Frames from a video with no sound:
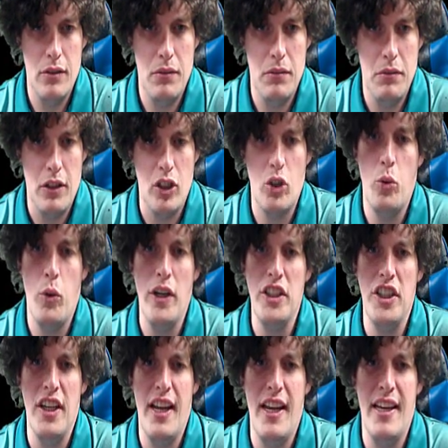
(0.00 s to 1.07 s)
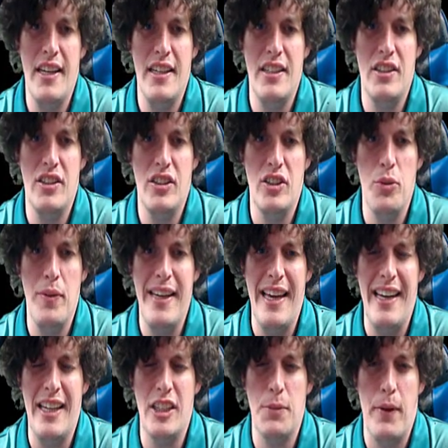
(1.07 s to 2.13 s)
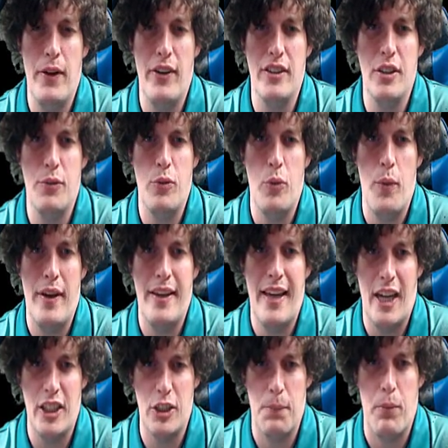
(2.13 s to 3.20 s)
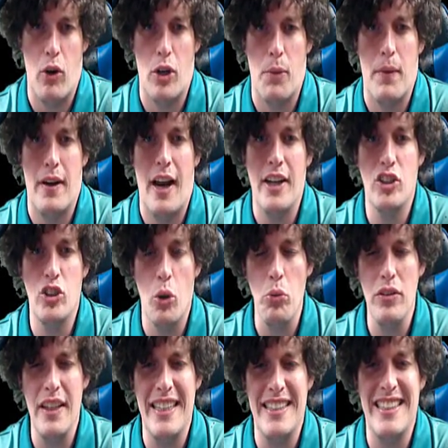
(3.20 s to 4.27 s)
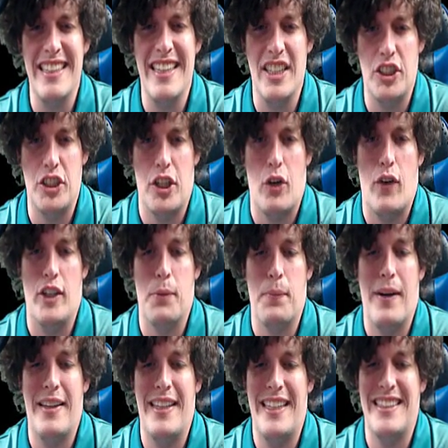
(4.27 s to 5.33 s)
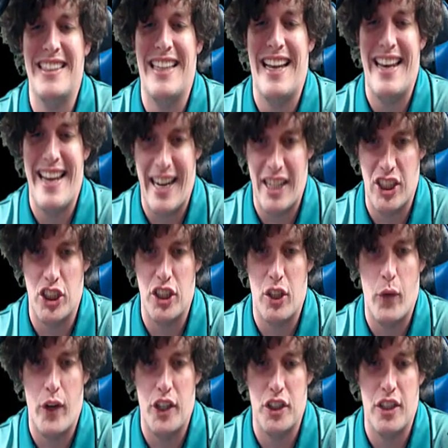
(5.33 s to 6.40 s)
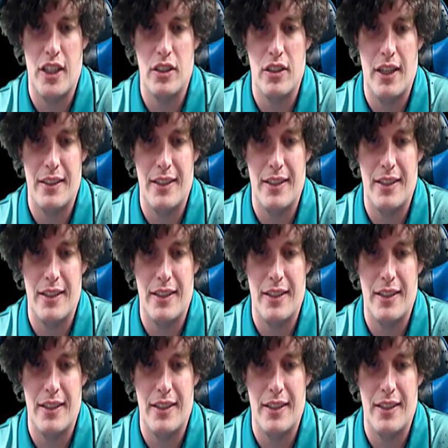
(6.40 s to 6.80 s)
Now the question is, do we gain experience before we catch a Pokemon? I don't think it's in this generation, but I think it's in the next generation that's like